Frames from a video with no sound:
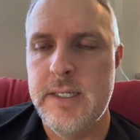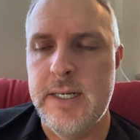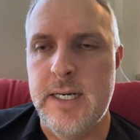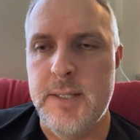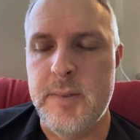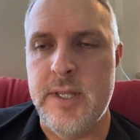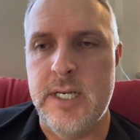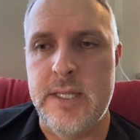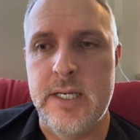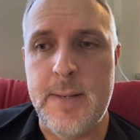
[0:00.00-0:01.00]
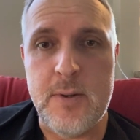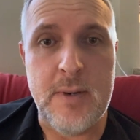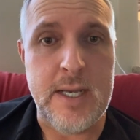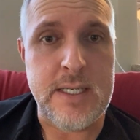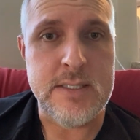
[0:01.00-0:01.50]
And then in the upper
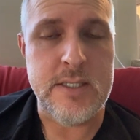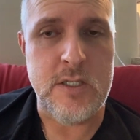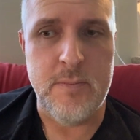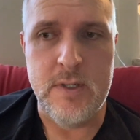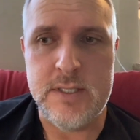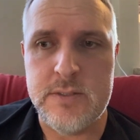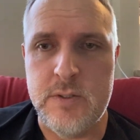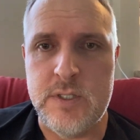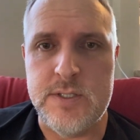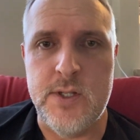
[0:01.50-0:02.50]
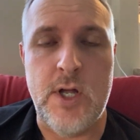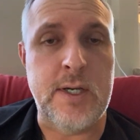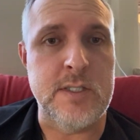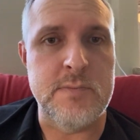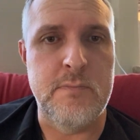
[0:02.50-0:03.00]
body is the humerus, which is the
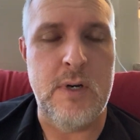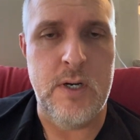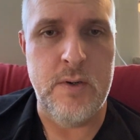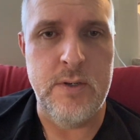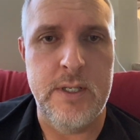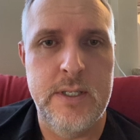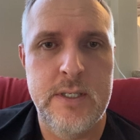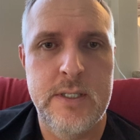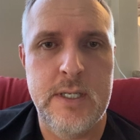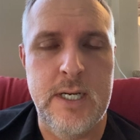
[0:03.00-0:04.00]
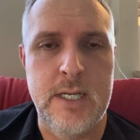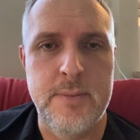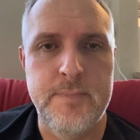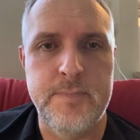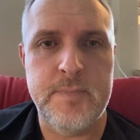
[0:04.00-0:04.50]
longest bone
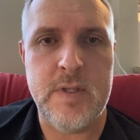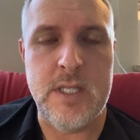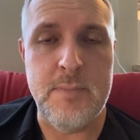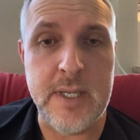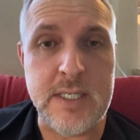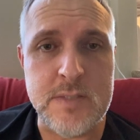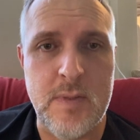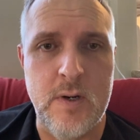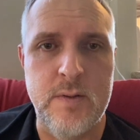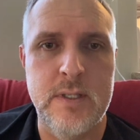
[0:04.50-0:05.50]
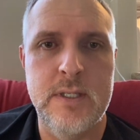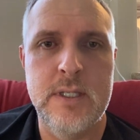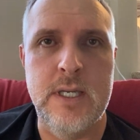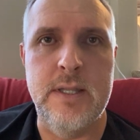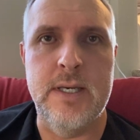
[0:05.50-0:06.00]
and the biggest bone
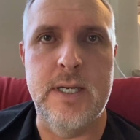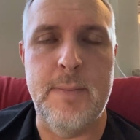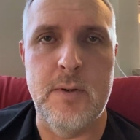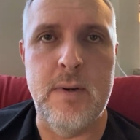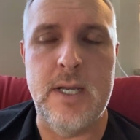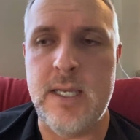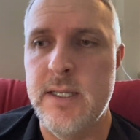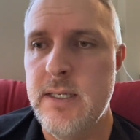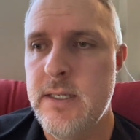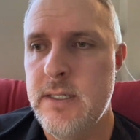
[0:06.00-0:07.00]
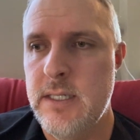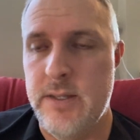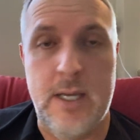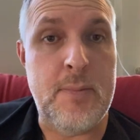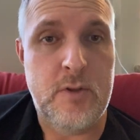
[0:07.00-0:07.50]
in the upper body, in
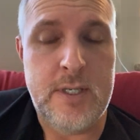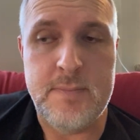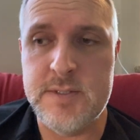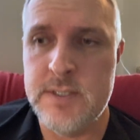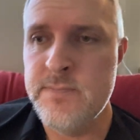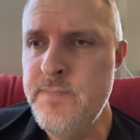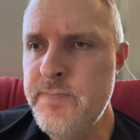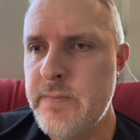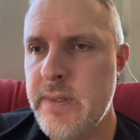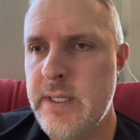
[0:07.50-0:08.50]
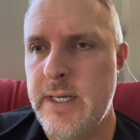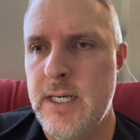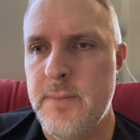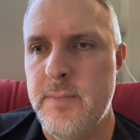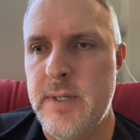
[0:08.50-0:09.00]
the upper limbs.
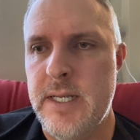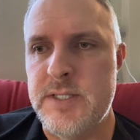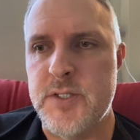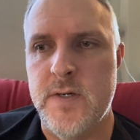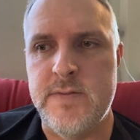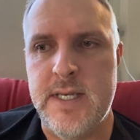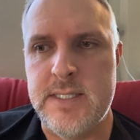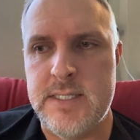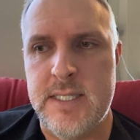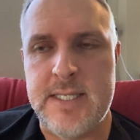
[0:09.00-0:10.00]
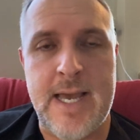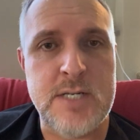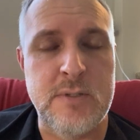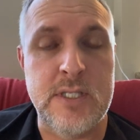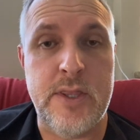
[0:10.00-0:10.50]
And it serves as the
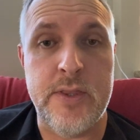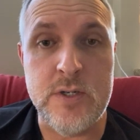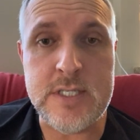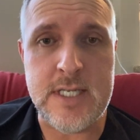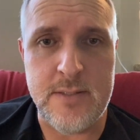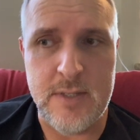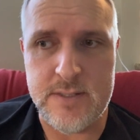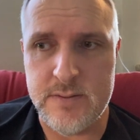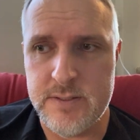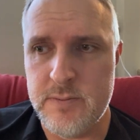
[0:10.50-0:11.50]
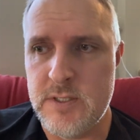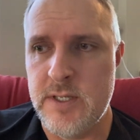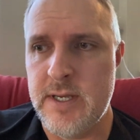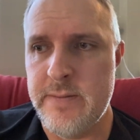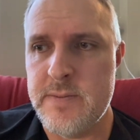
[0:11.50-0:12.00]
attachment to 13 muscles, which I
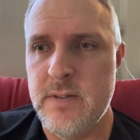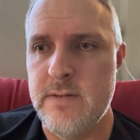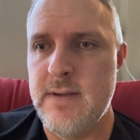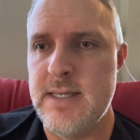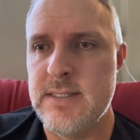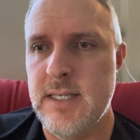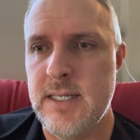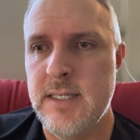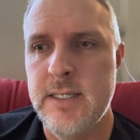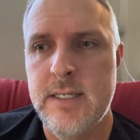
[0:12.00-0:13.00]
thought was pretty fascinating.